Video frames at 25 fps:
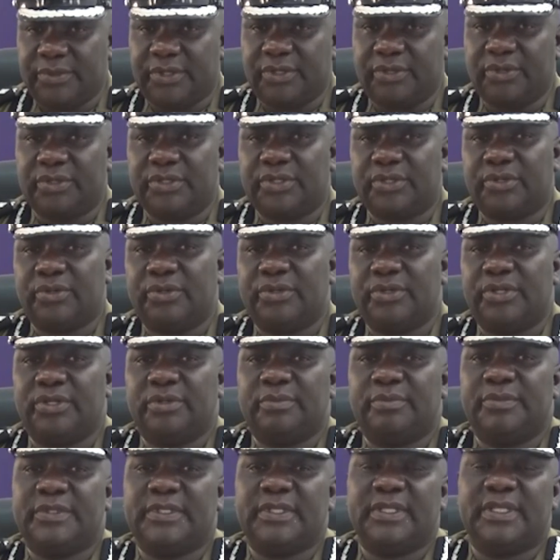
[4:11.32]
we got
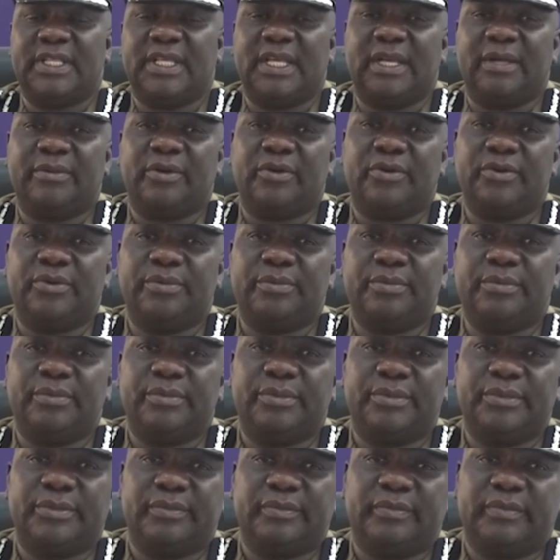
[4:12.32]
condoms in their home,
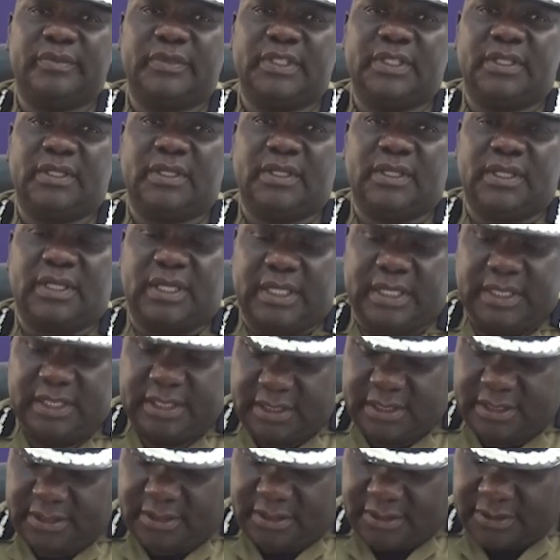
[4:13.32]

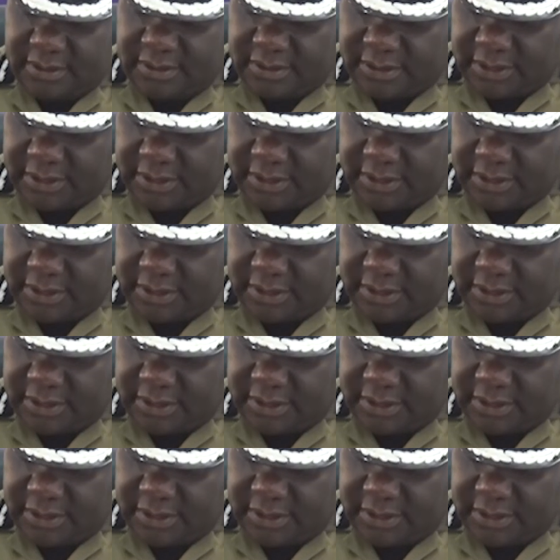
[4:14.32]
and uh,